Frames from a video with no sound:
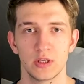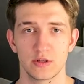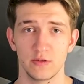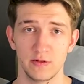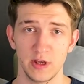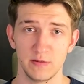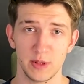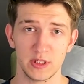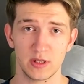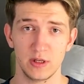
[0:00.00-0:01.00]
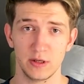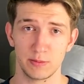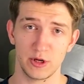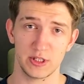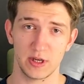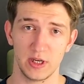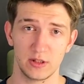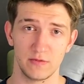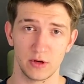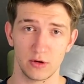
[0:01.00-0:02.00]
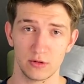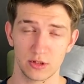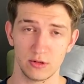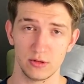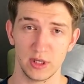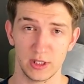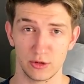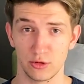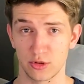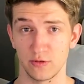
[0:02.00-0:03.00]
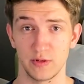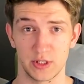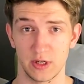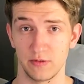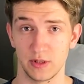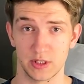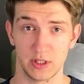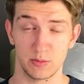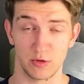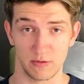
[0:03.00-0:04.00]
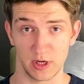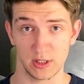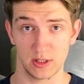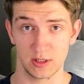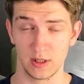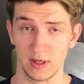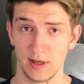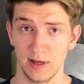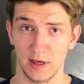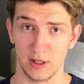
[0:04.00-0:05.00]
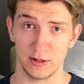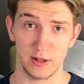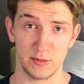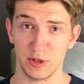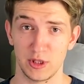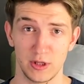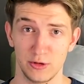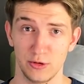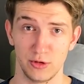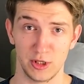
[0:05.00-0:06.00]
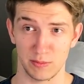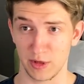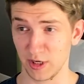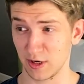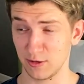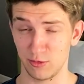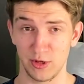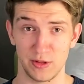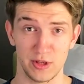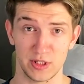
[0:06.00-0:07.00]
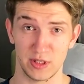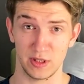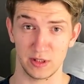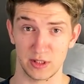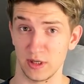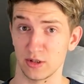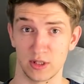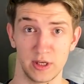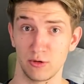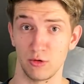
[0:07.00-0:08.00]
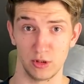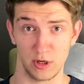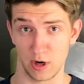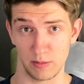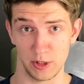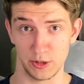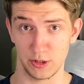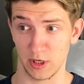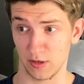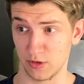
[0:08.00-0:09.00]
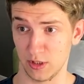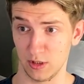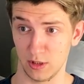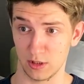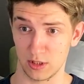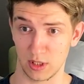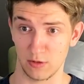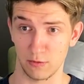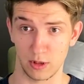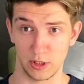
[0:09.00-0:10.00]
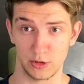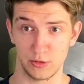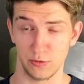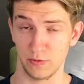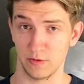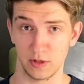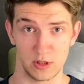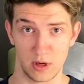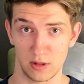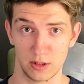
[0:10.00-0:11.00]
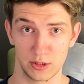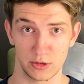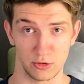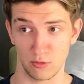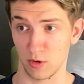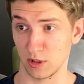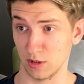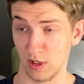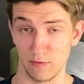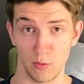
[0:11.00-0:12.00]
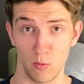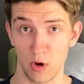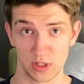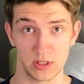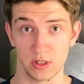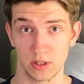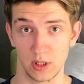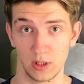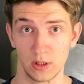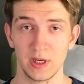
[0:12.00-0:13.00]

So they basically price hiked the console and also the service it provides. And let me tell you, in my country this thing sells like hot garbage. I've seen it sell for like $250, no one even wants this thing.